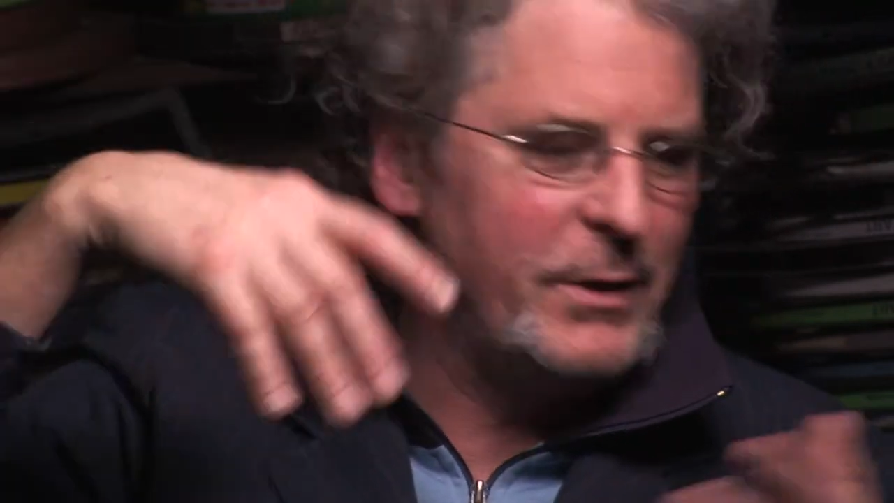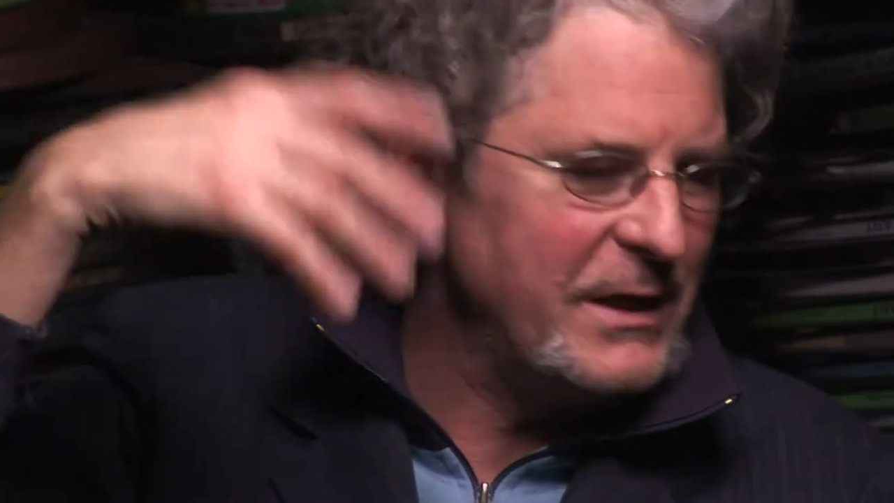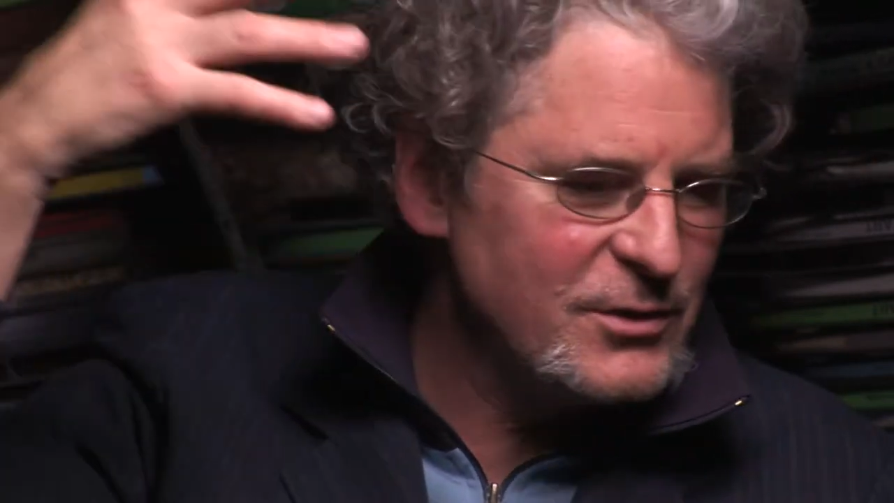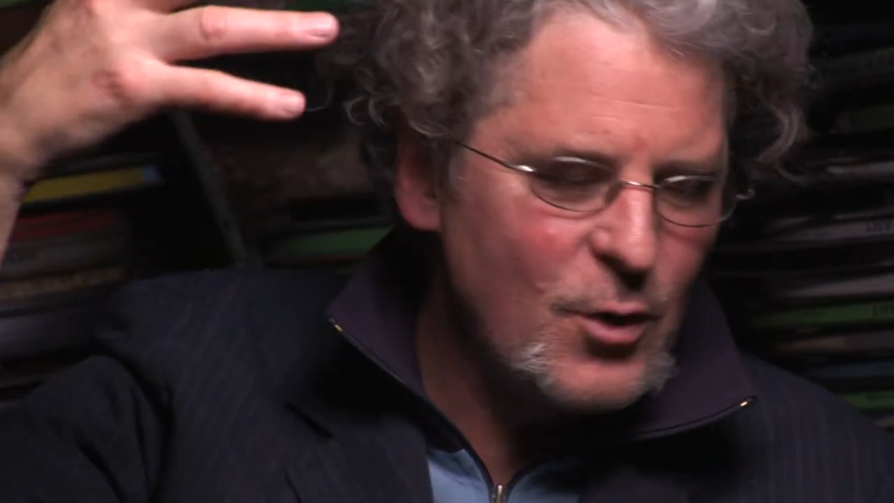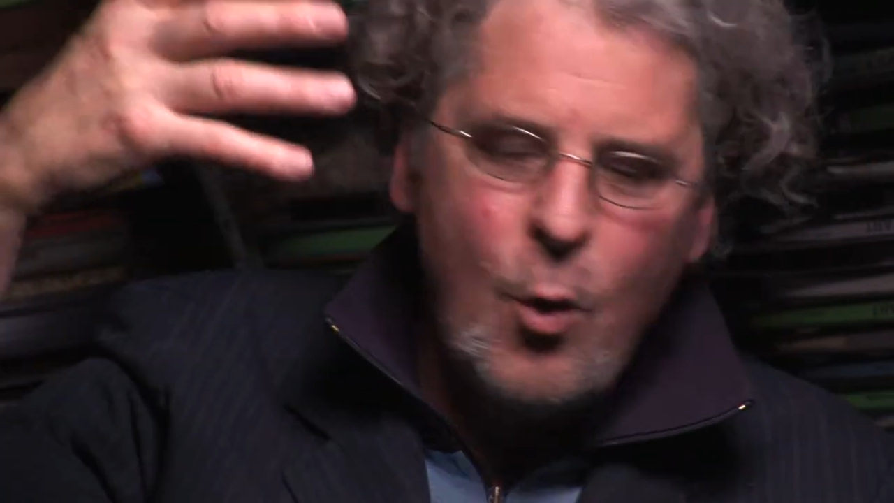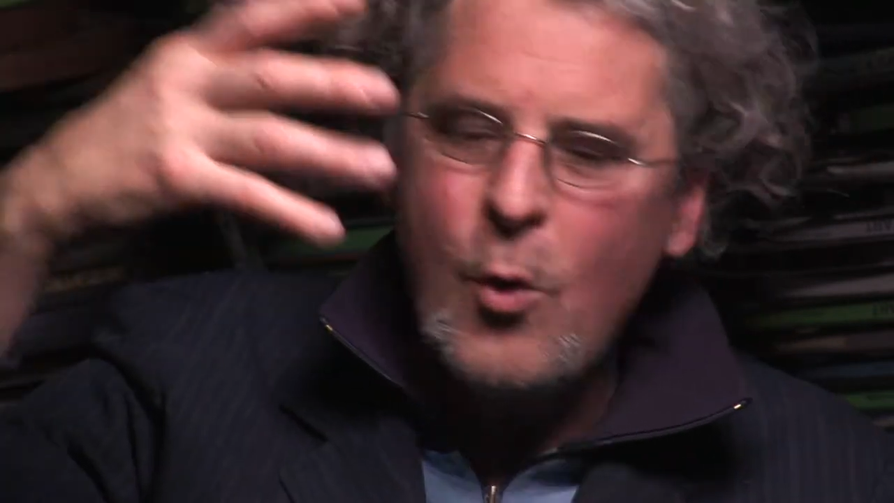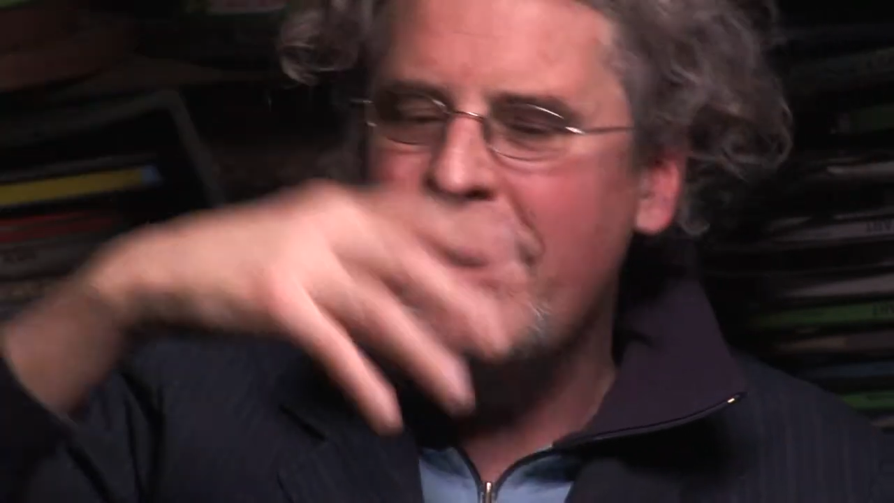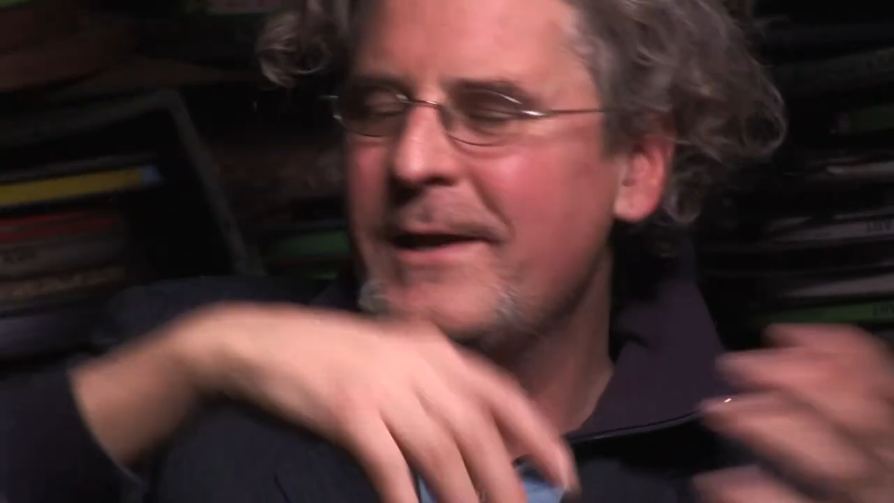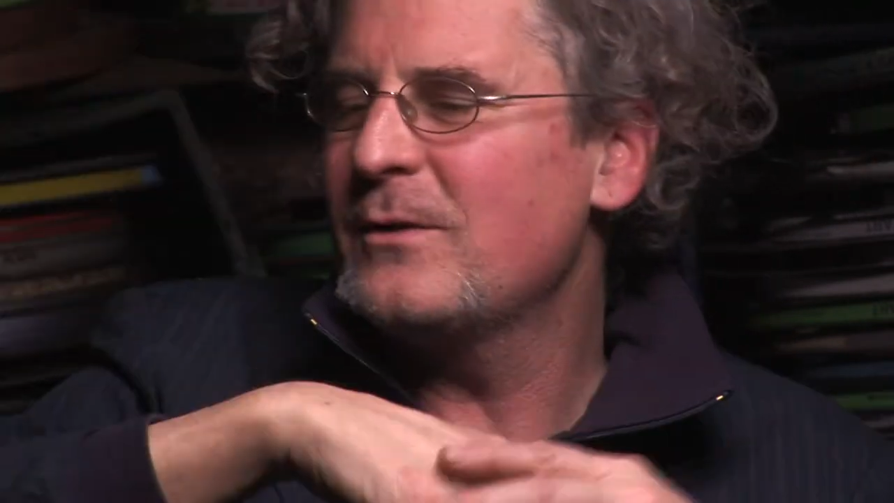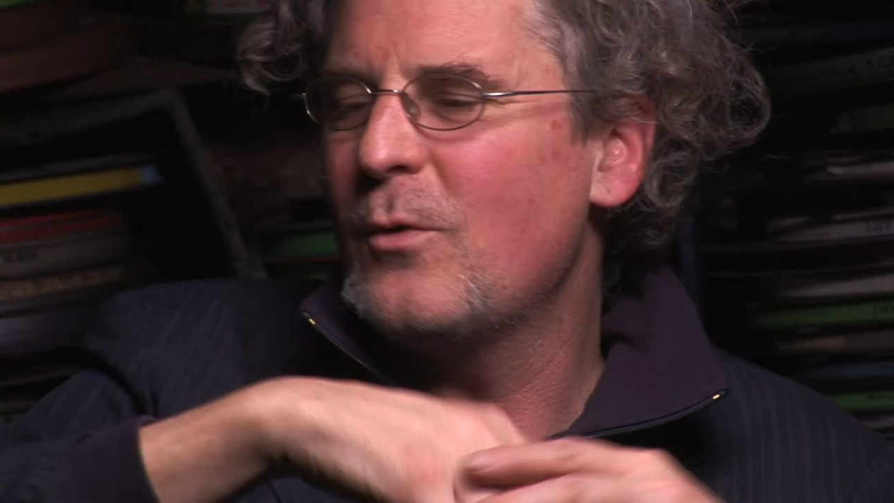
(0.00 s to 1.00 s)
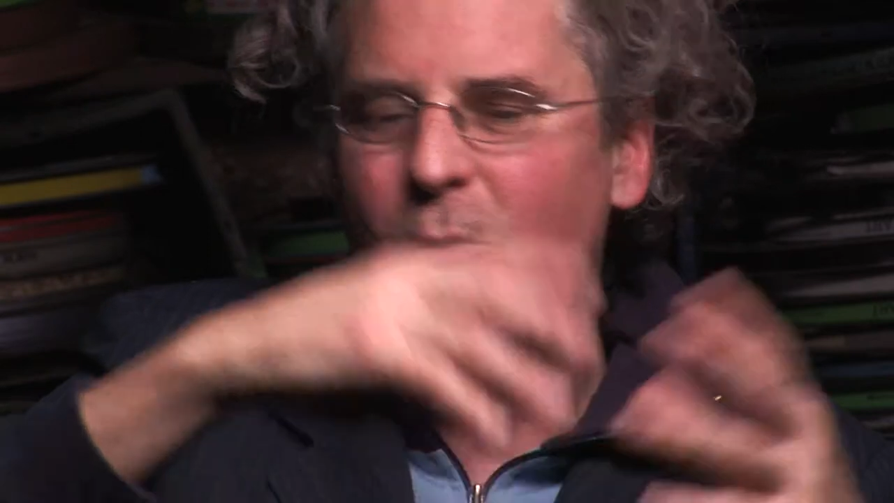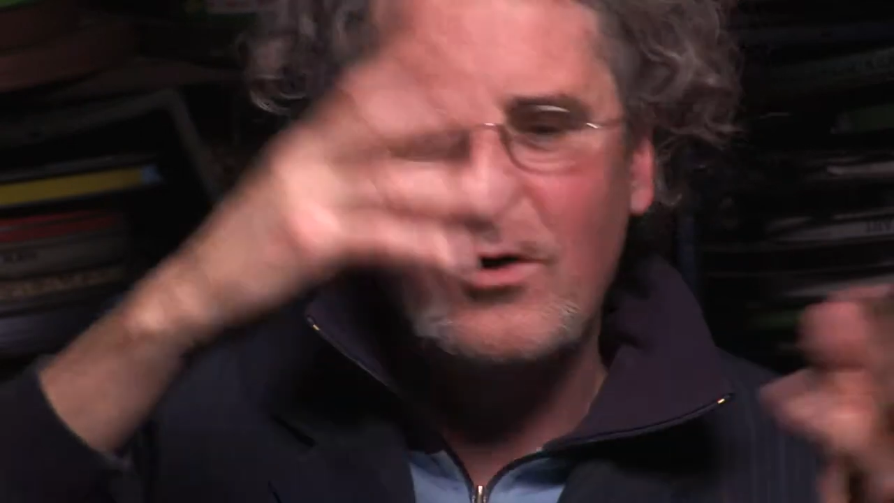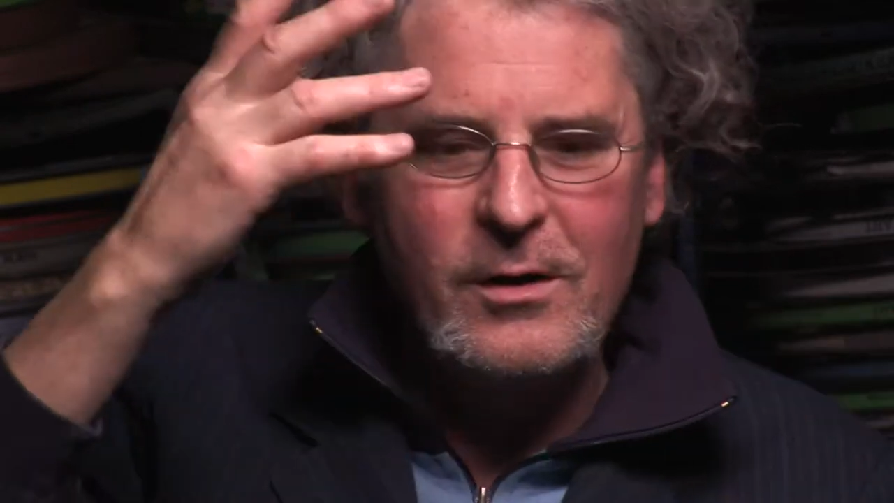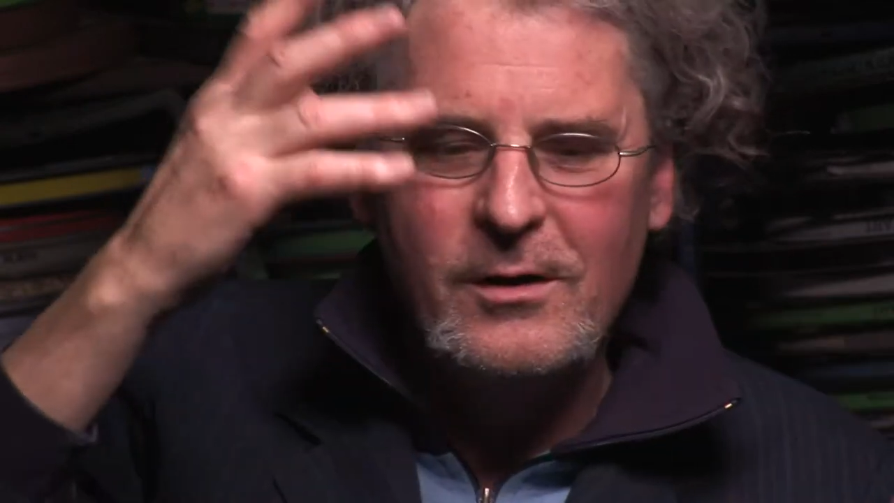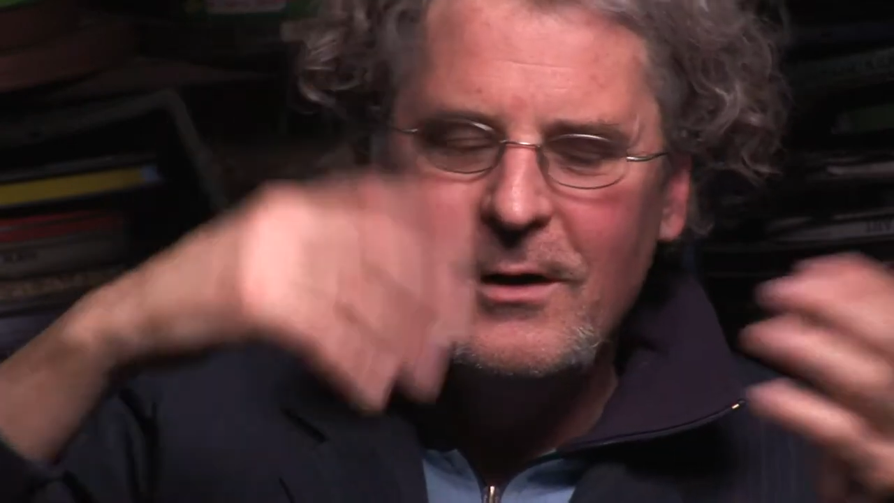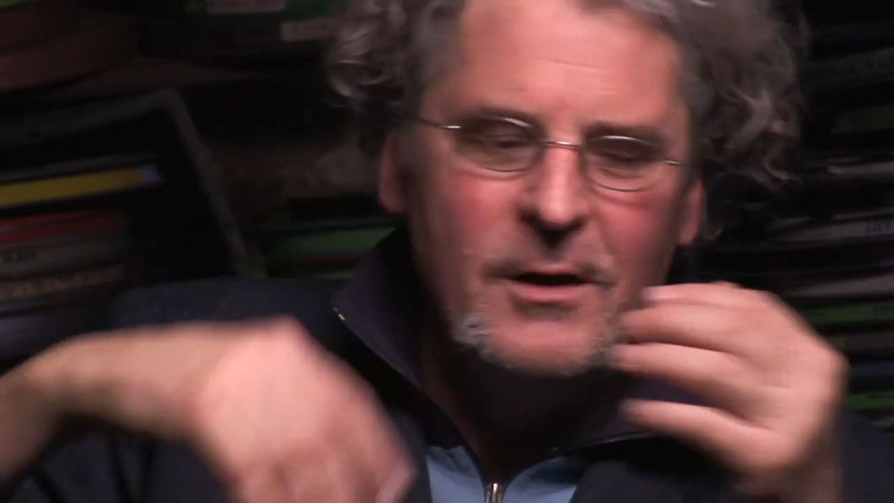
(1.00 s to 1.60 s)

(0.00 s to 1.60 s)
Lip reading: BitTorrent or